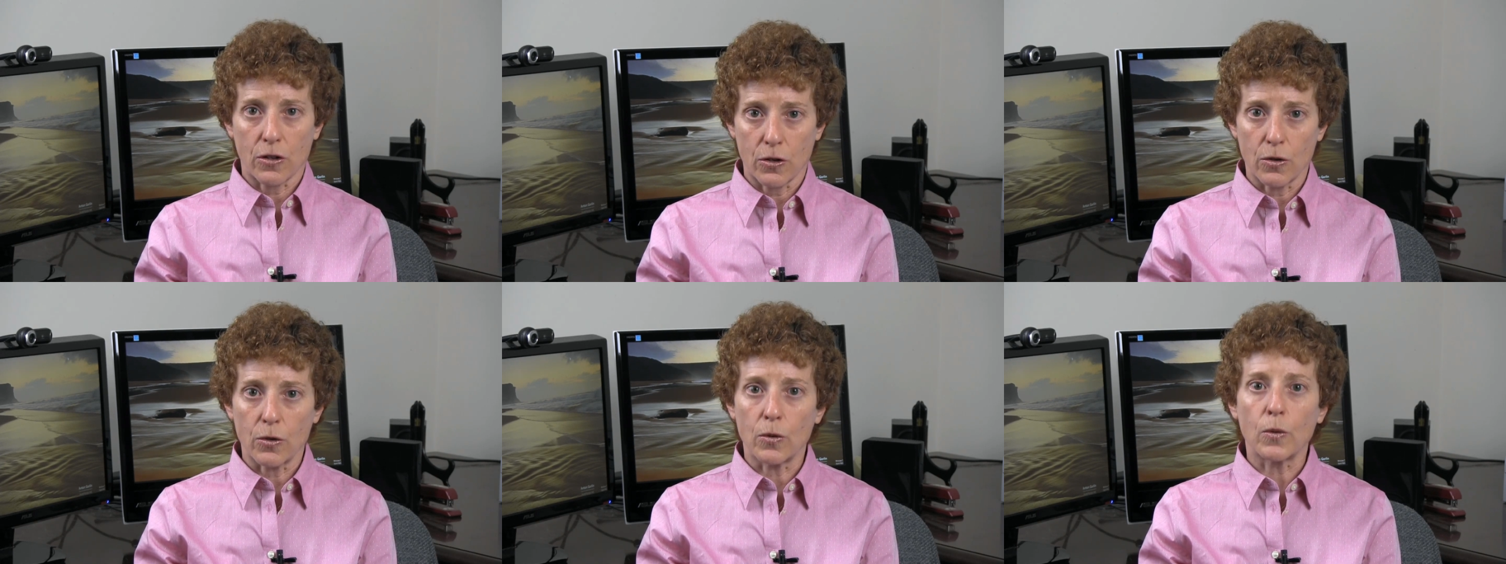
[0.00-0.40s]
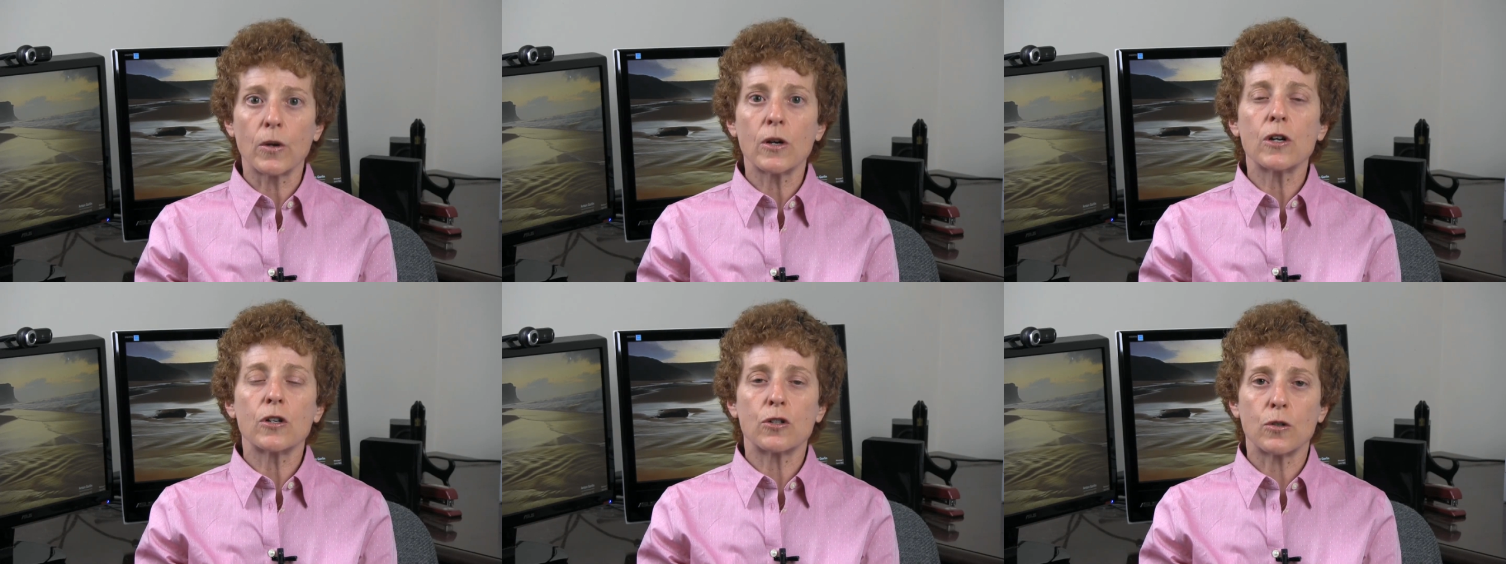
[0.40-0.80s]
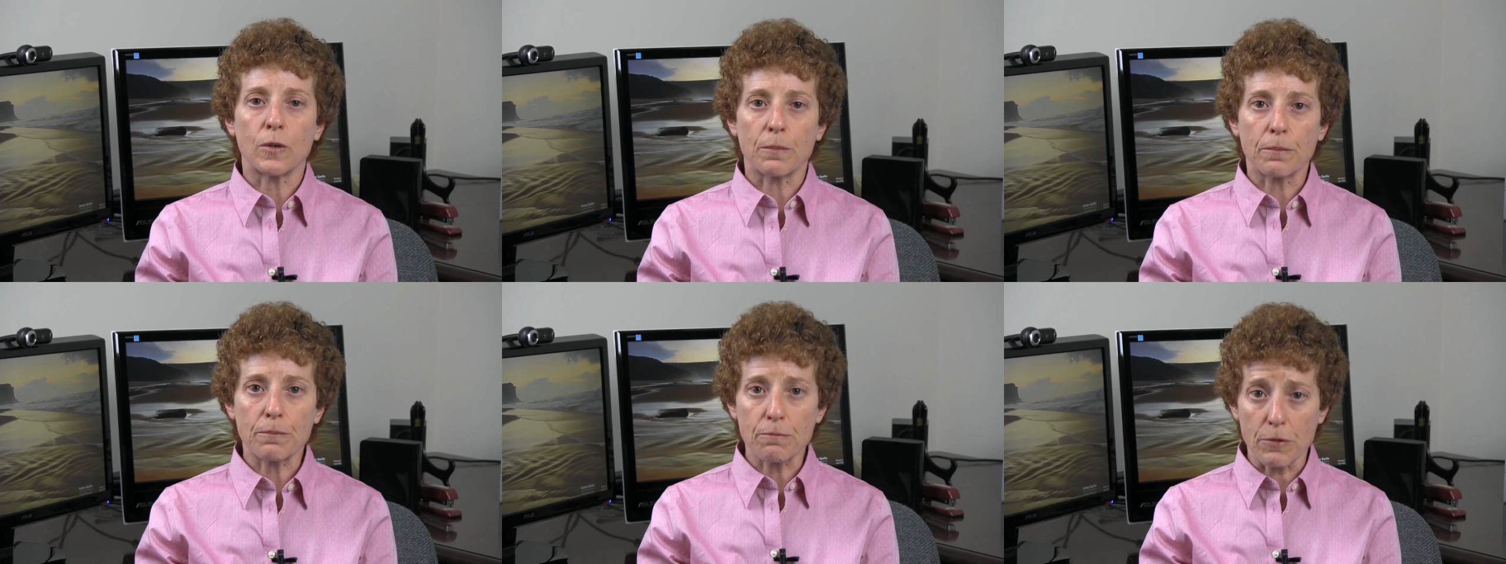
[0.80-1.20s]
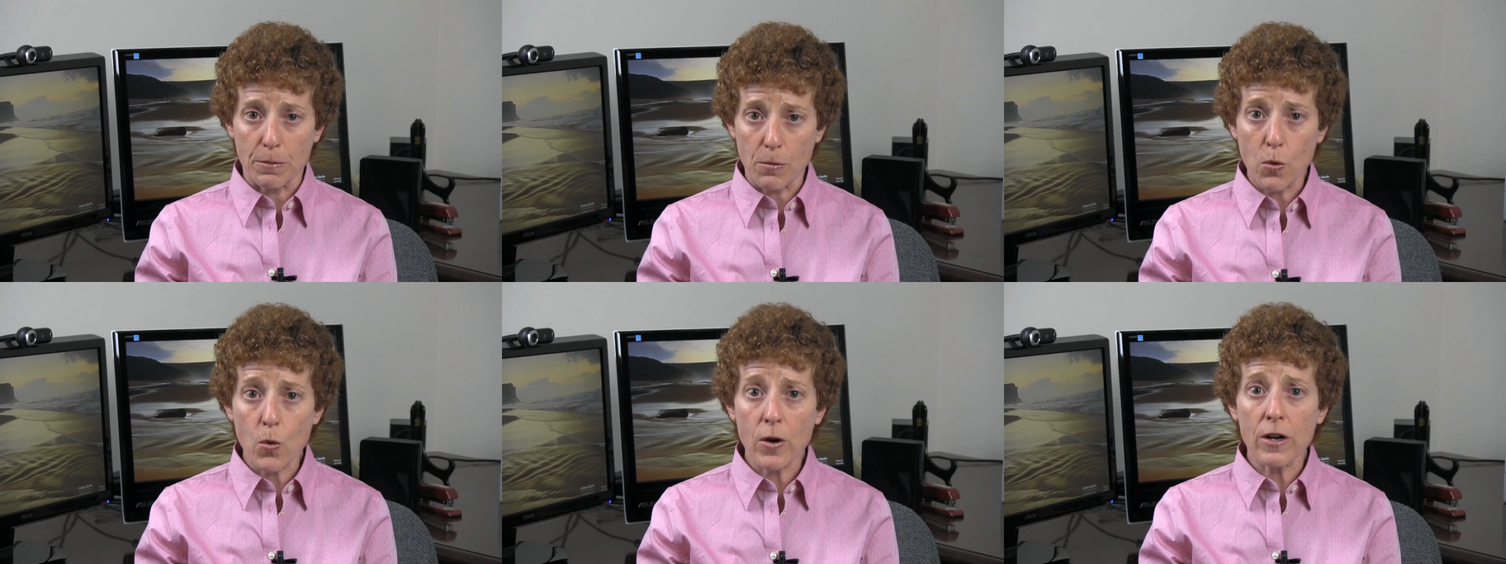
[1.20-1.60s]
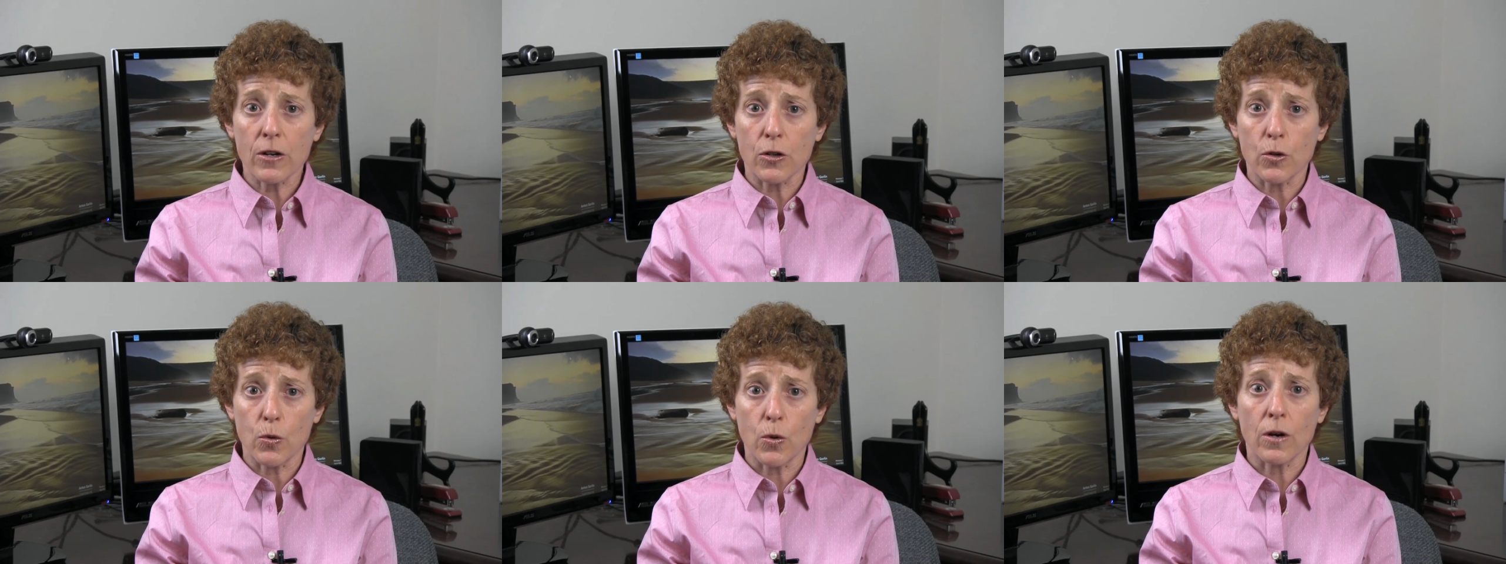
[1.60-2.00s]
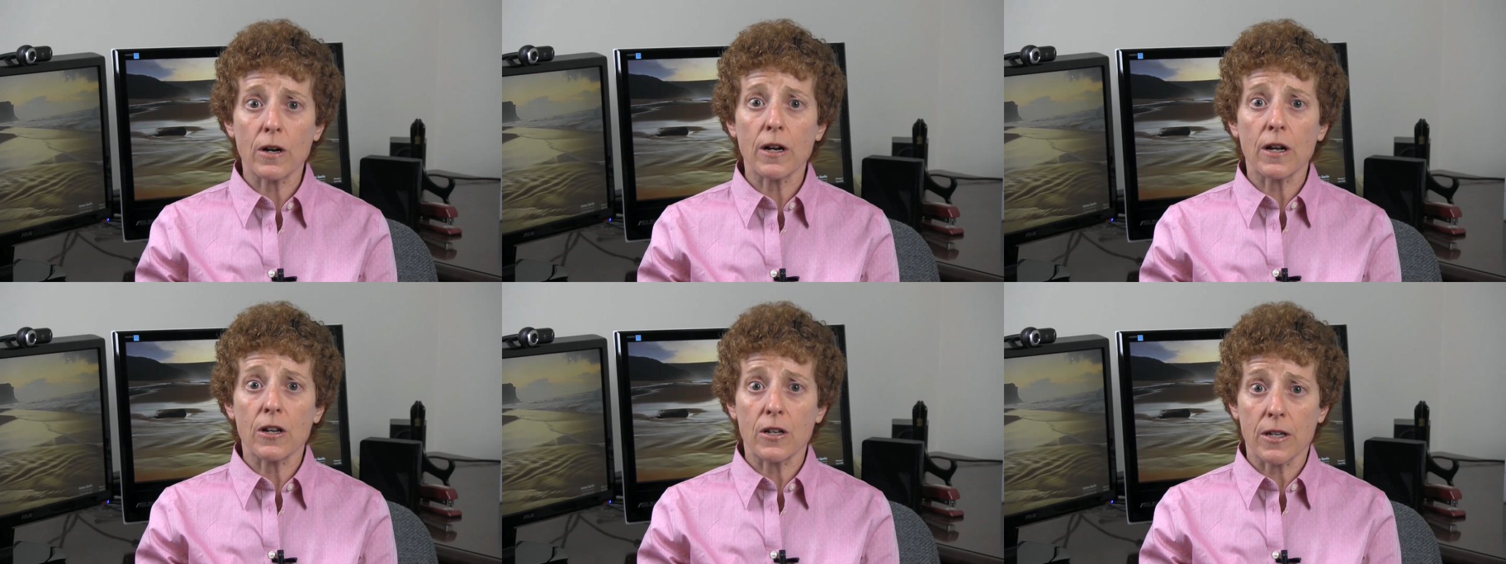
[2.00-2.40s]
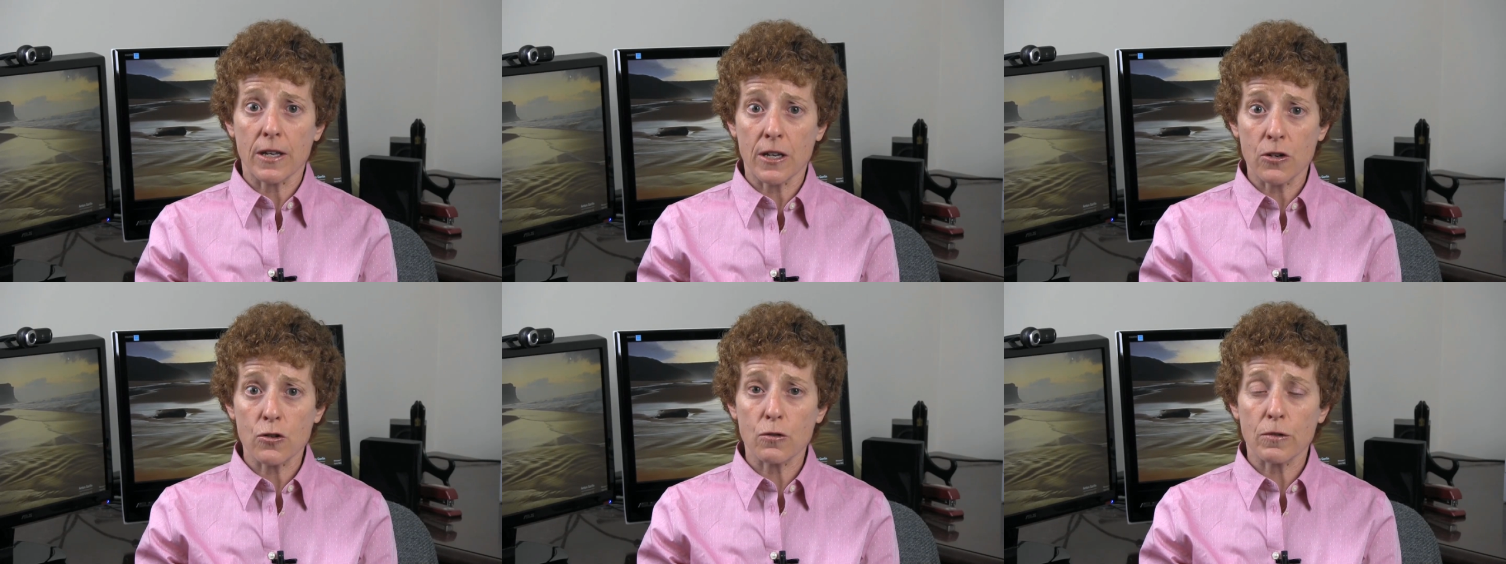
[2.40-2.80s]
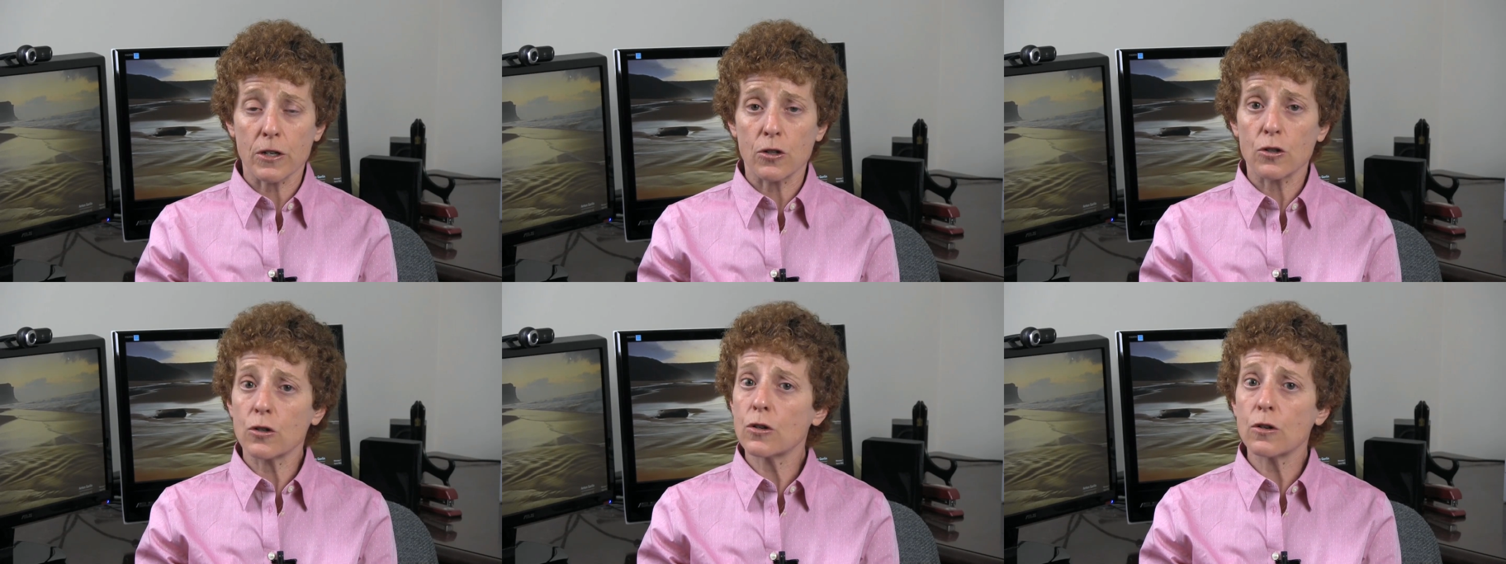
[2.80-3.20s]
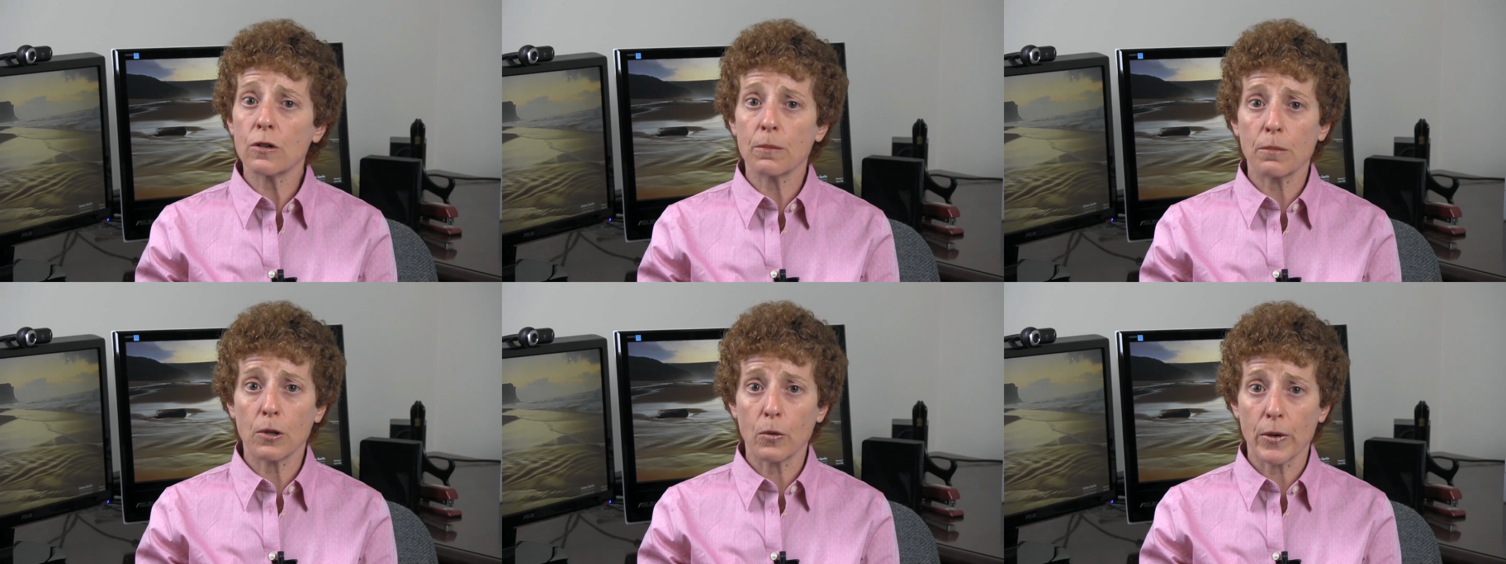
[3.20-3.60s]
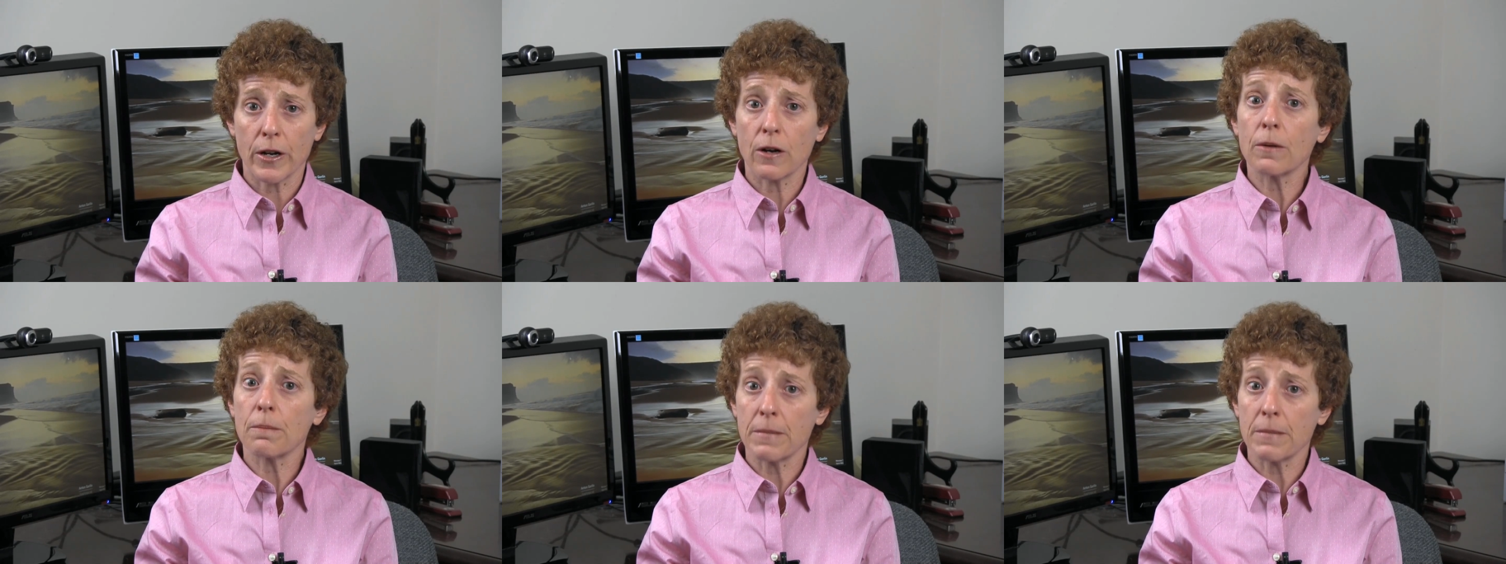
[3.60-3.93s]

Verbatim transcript: you to report your injury to your employer,